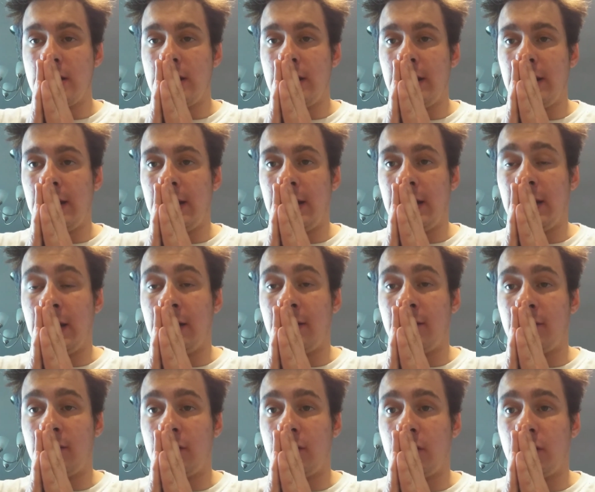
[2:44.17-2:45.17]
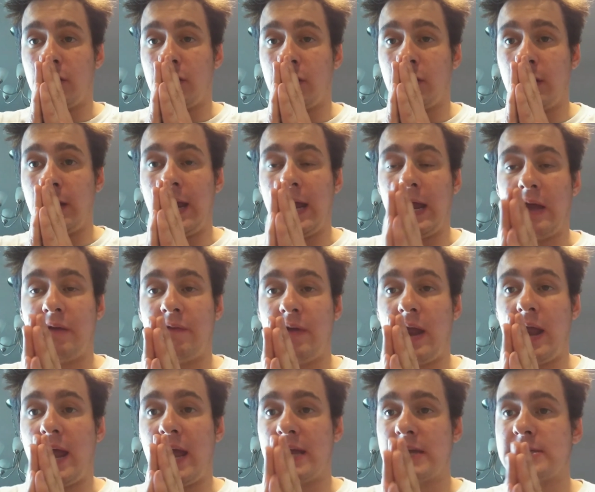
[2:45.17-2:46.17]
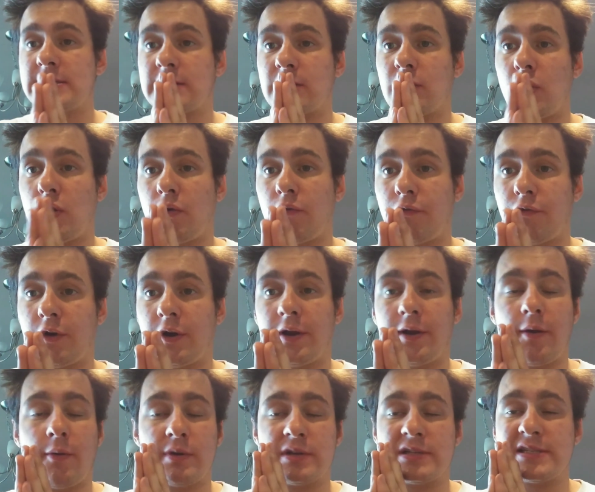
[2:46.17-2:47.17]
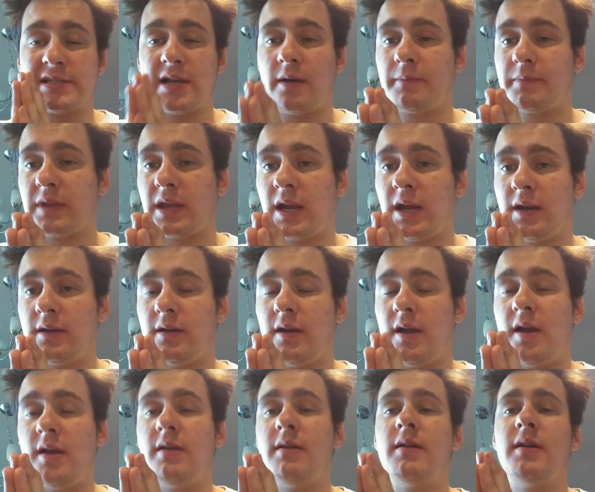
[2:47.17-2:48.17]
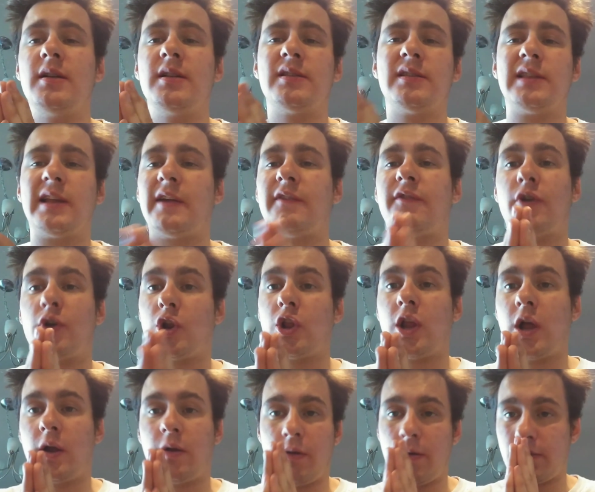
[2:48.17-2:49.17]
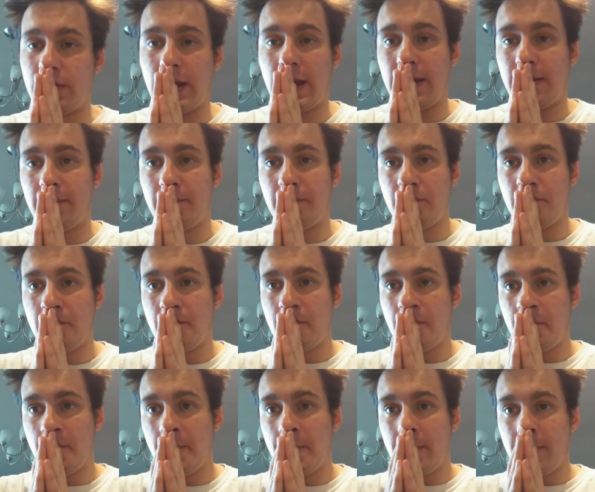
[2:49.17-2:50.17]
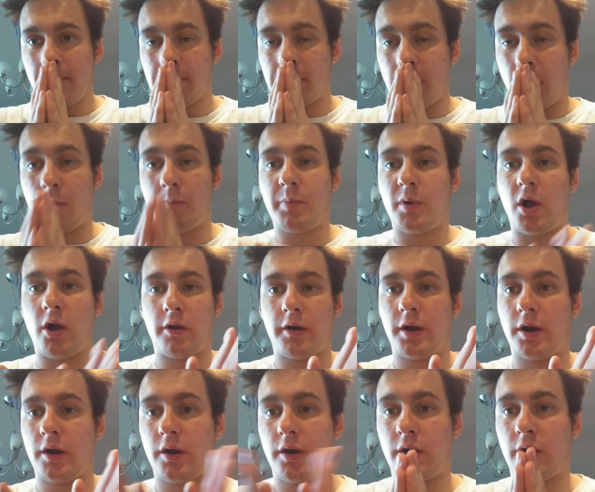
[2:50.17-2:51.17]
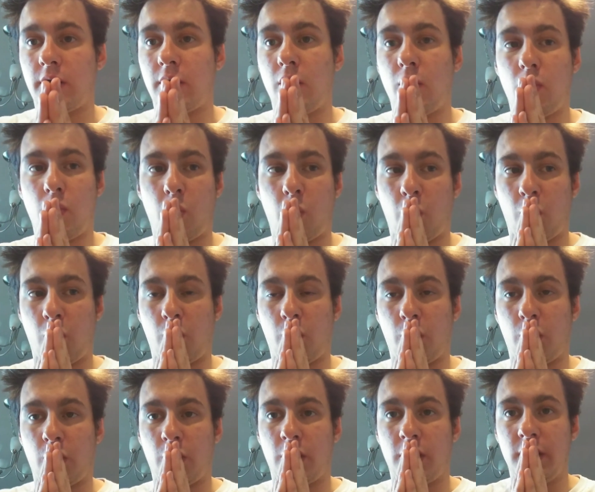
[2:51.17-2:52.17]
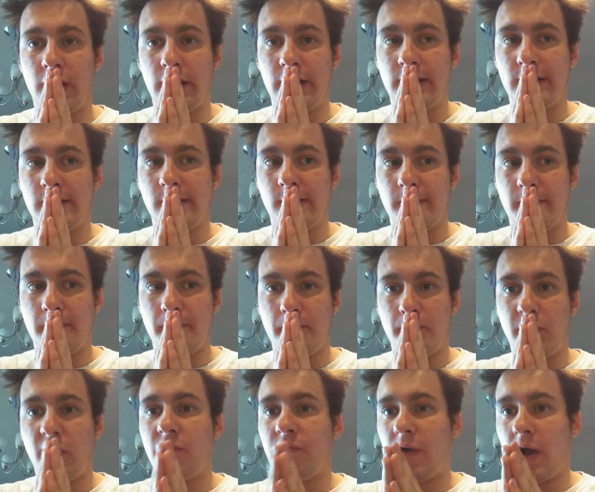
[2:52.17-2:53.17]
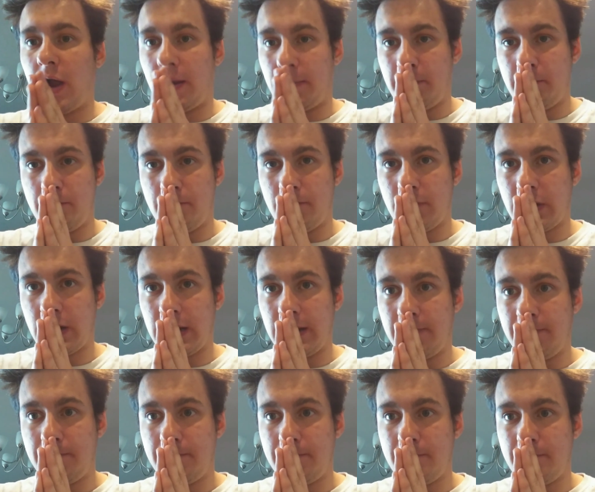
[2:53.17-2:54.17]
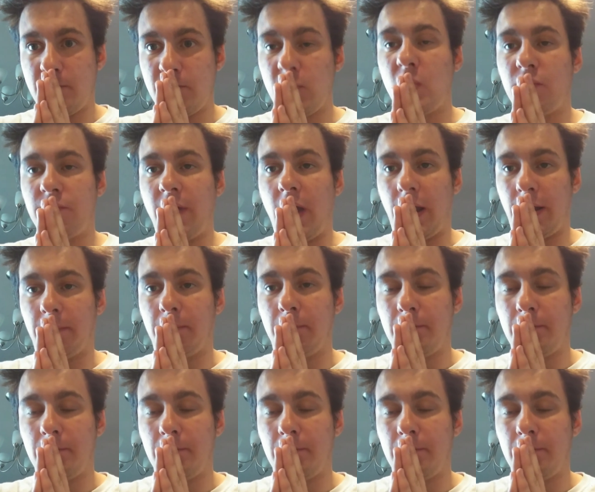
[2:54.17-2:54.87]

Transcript: and you have an ex-girlfriend or something, leave her alone, okay? Don't bother her or move on, okay? Move on.